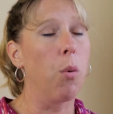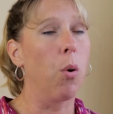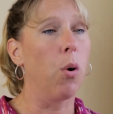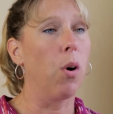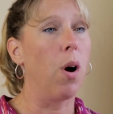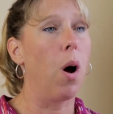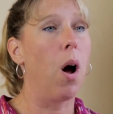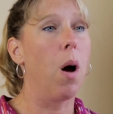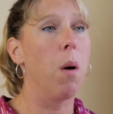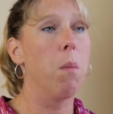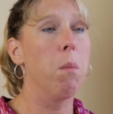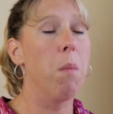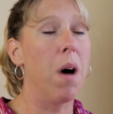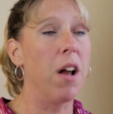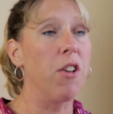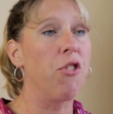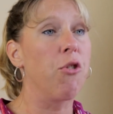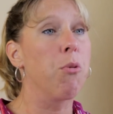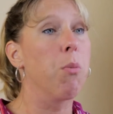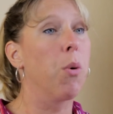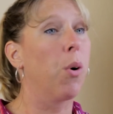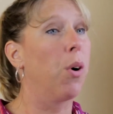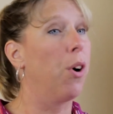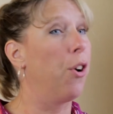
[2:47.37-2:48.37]
more,
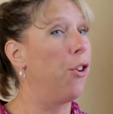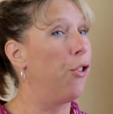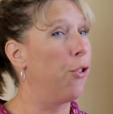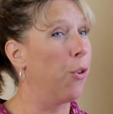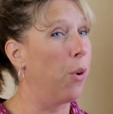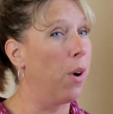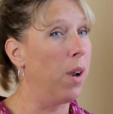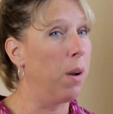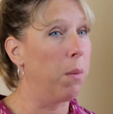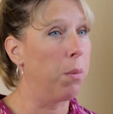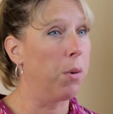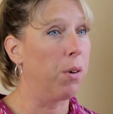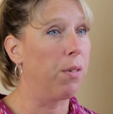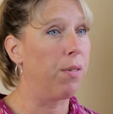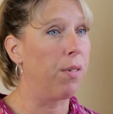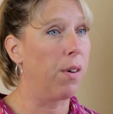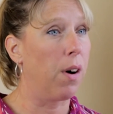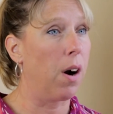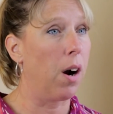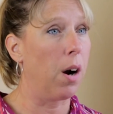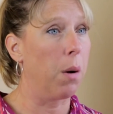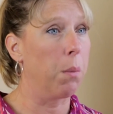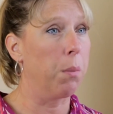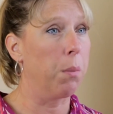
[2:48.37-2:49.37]
much more enjoyable for our